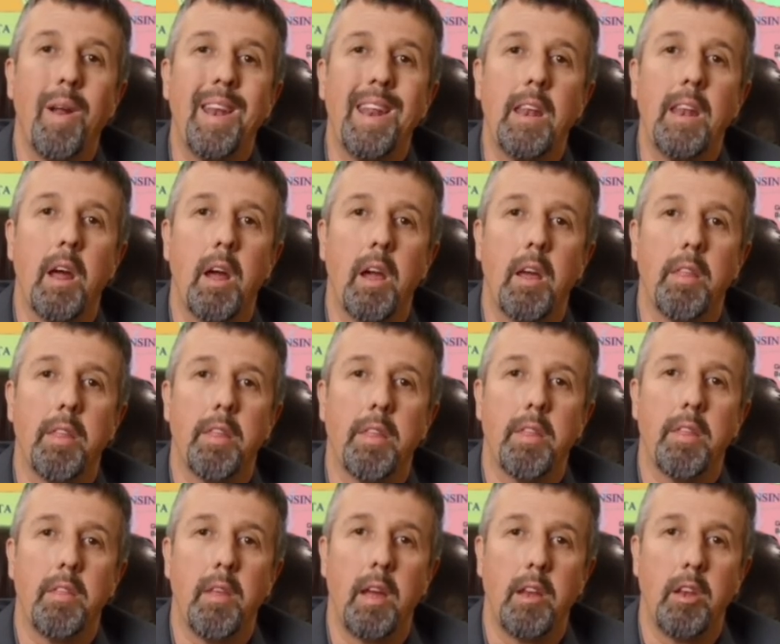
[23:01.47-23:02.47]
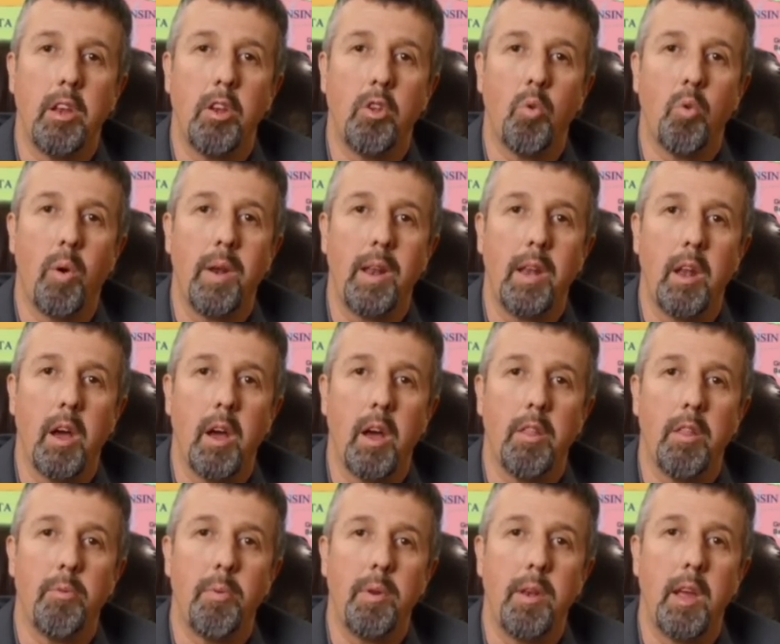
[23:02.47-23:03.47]
29th,
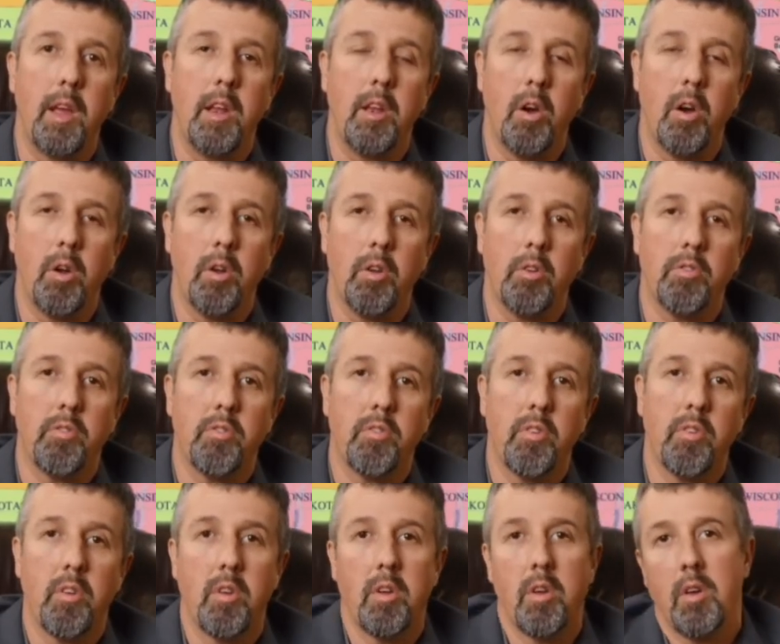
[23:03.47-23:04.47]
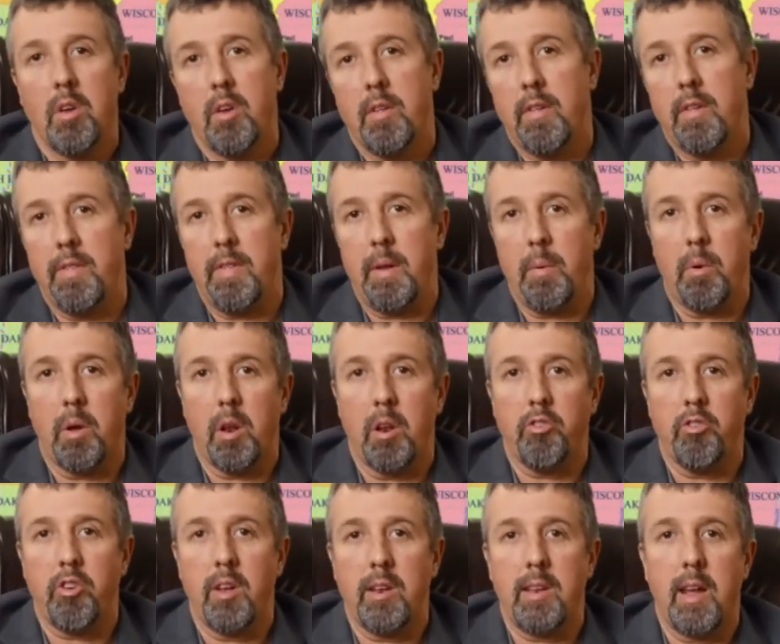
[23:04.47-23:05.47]
1929, 3-day notice that they were going
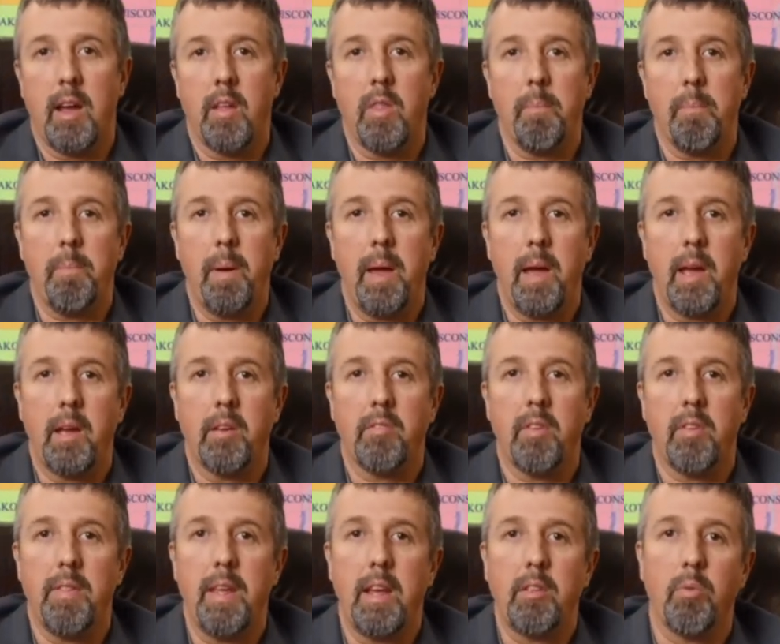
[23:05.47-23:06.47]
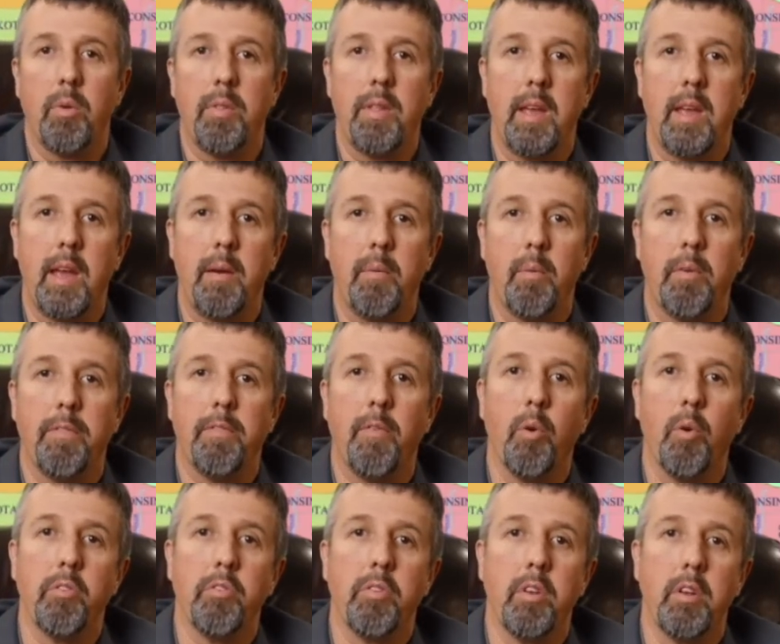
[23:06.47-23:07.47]
to shut down the banks, and that's when they were
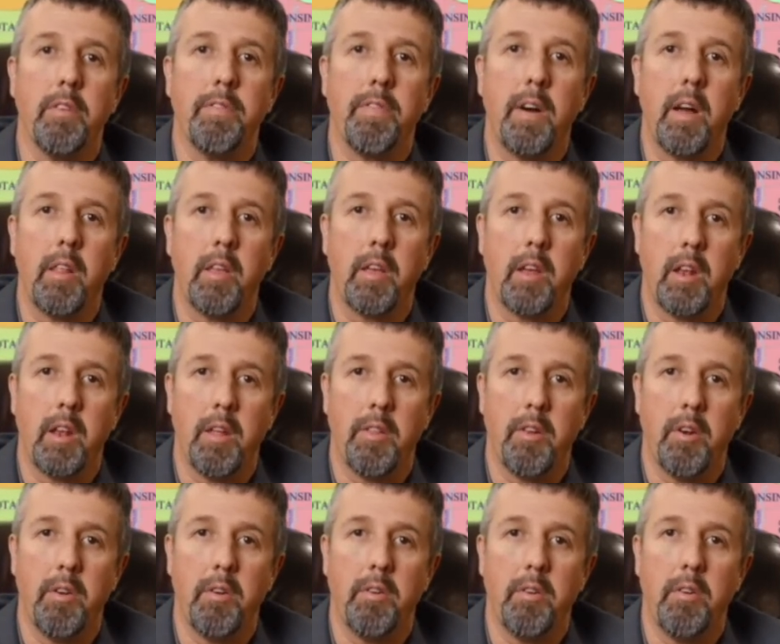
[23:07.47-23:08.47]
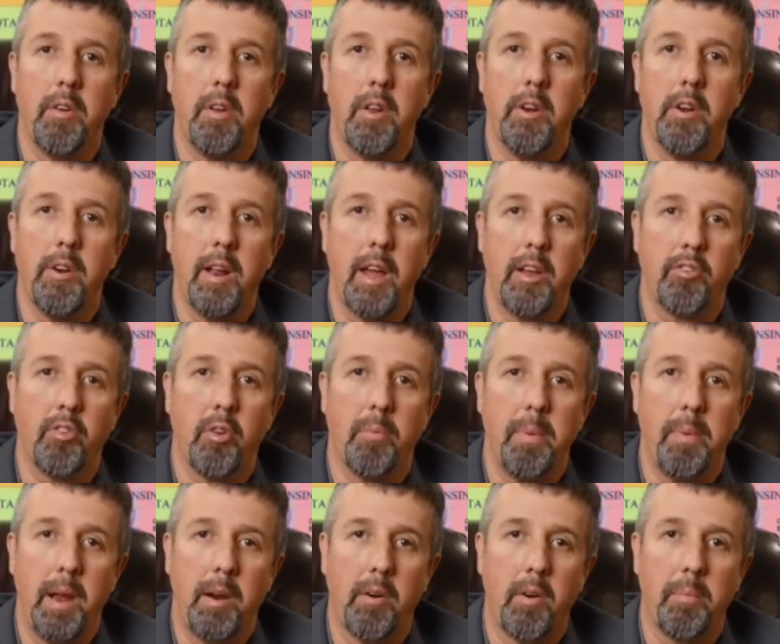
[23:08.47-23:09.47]
forced into filing another international
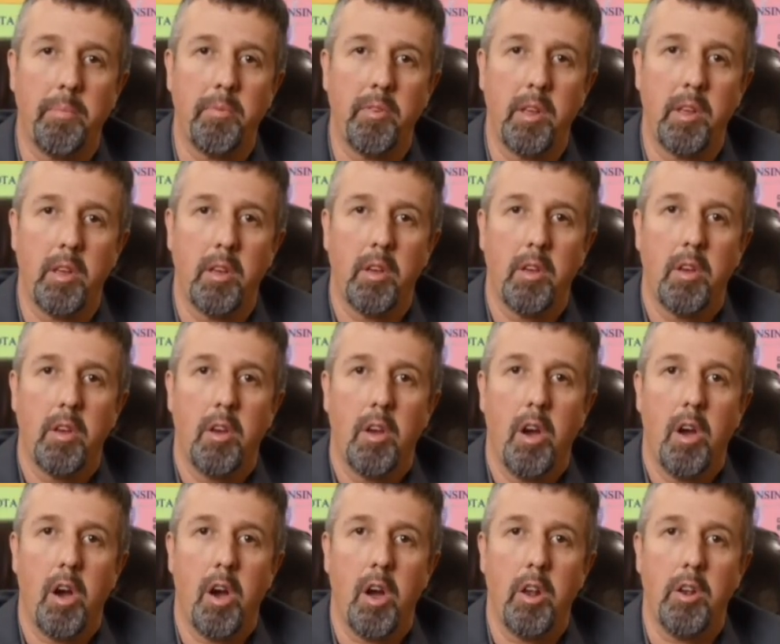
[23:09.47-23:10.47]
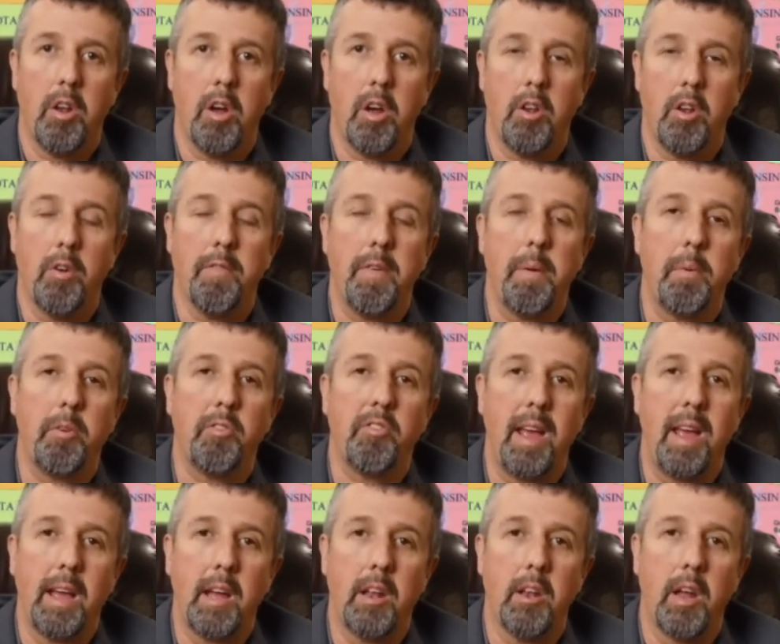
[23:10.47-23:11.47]
bankruptcy on November
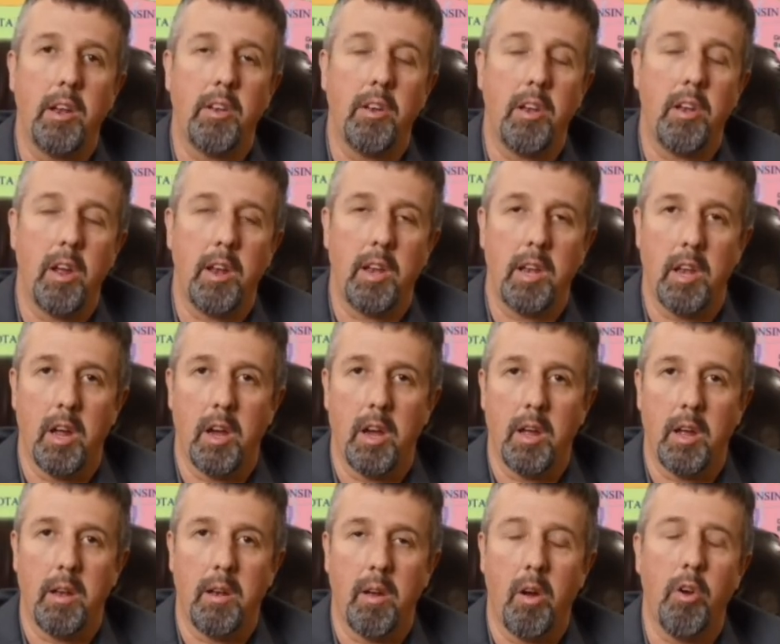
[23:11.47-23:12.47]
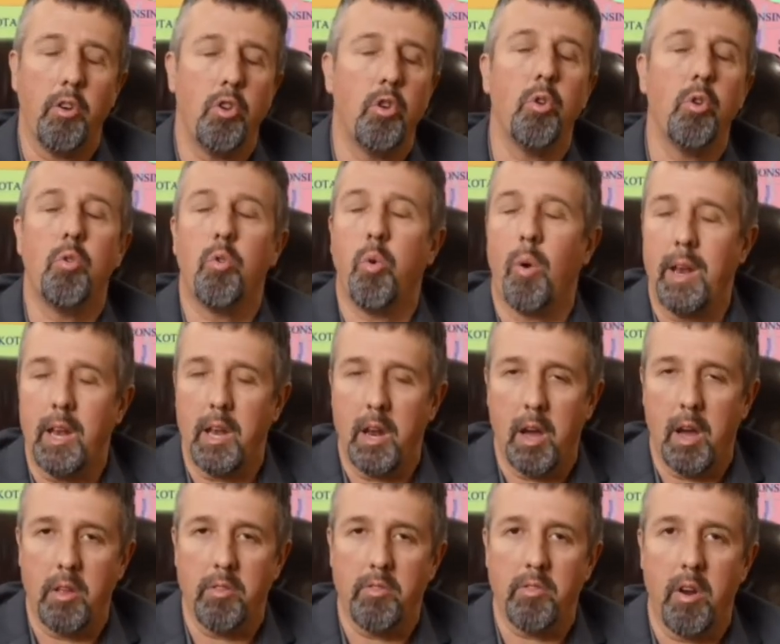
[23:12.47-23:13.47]
2nd, 1999, or
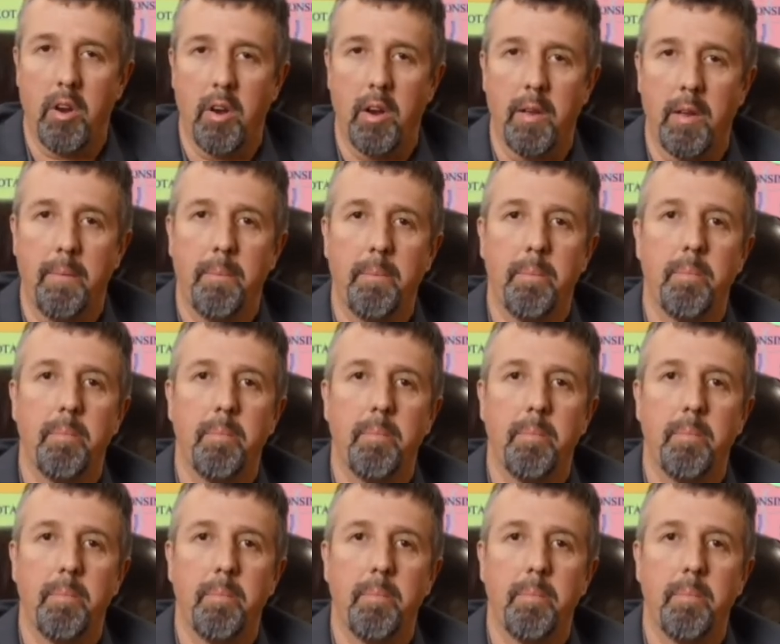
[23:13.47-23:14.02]
29, sorry,